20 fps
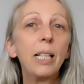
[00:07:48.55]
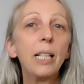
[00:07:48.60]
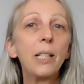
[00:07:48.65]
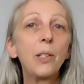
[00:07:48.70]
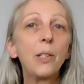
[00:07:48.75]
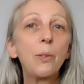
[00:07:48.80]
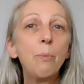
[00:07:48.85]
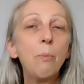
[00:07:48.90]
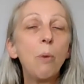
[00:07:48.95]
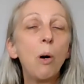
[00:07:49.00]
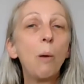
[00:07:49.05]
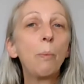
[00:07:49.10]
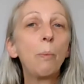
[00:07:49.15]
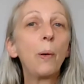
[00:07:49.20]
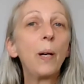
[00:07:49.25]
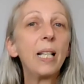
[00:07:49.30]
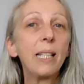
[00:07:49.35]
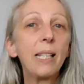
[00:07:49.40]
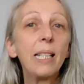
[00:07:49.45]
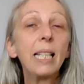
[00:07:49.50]
is more
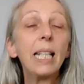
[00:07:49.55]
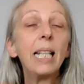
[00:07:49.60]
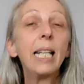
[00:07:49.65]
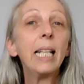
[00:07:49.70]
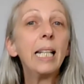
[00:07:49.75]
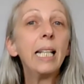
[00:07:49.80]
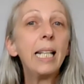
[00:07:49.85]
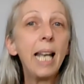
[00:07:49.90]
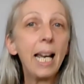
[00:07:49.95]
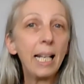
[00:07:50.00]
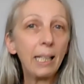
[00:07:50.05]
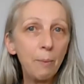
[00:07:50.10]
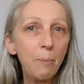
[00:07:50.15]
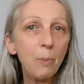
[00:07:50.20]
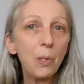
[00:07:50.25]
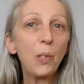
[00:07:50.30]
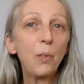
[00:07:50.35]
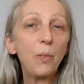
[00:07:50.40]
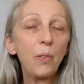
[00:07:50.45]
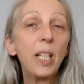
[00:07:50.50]
present in the
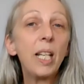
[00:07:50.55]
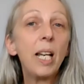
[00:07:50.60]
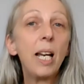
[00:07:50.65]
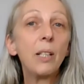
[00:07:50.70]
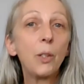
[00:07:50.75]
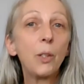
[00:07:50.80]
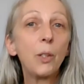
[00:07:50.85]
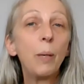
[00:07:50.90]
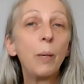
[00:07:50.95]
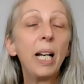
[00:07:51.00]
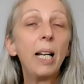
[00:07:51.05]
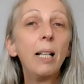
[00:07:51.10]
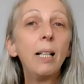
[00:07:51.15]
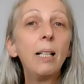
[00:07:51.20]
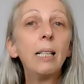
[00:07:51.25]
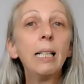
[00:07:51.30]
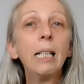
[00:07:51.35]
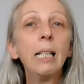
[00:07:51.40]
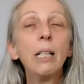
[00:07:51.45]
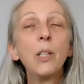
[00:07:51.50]
atmosphere as well.